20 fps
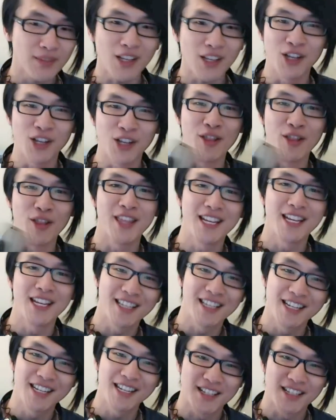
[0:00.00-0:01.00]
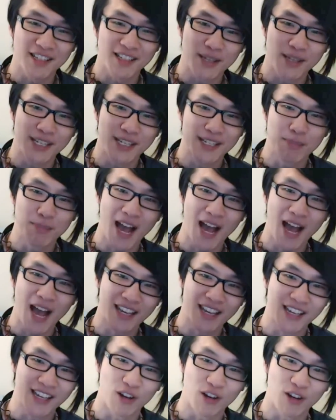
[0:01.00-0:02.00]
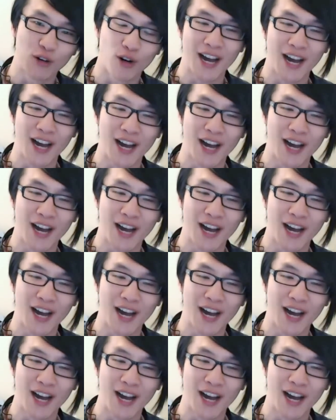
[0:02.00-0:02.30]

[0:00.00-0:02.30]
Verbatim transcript: you know, this this is this is packing a Core i